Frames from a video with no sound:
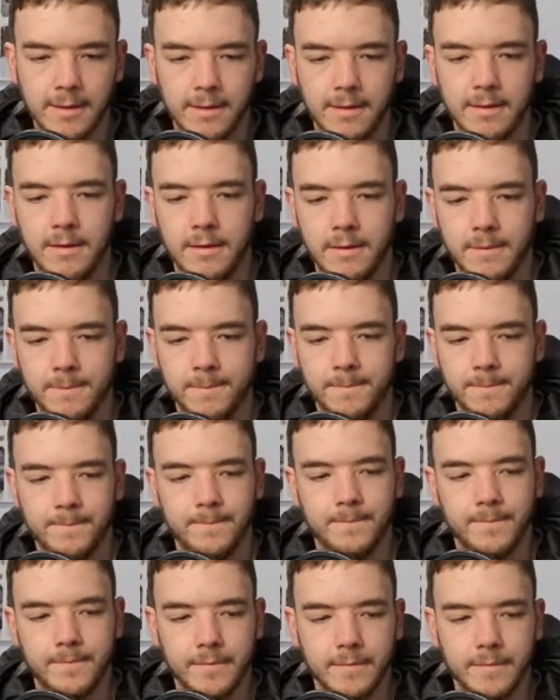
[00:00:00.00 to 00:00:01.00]

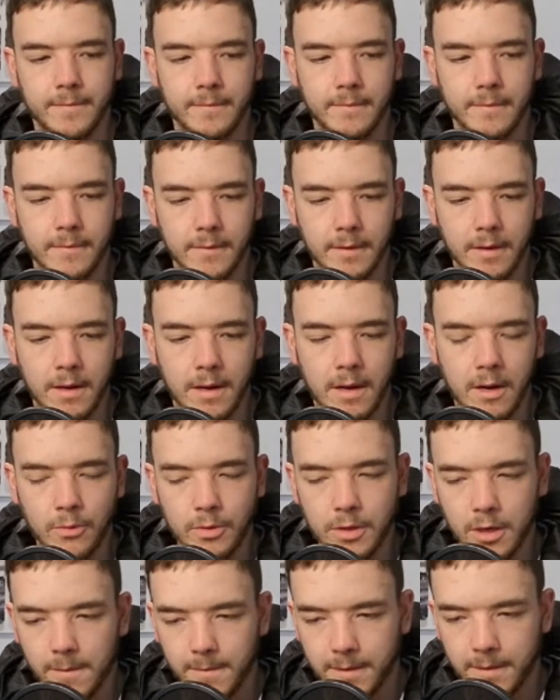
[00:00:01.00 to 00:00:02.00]

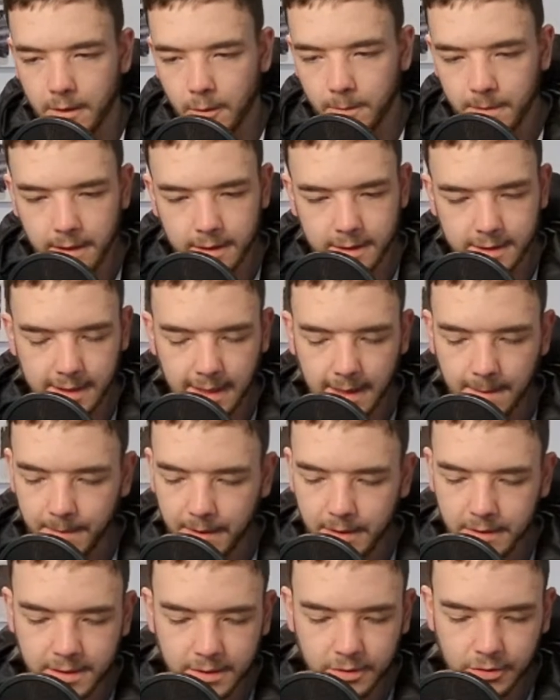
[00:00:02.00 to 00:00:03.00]
I'll cut him a little bit of slack
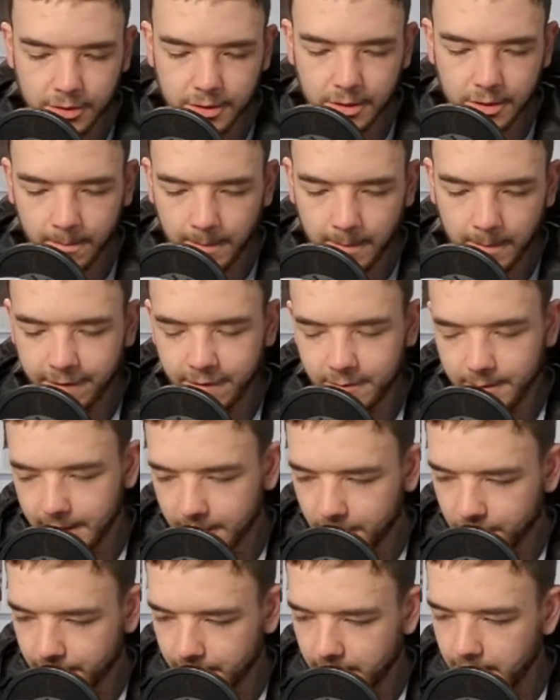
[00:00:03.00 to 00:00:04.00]
because he's just come back from
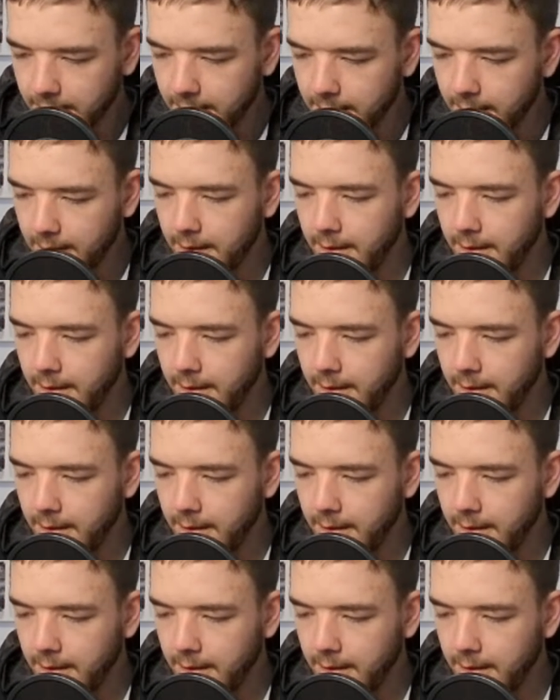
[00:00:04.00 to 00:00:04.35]
injury.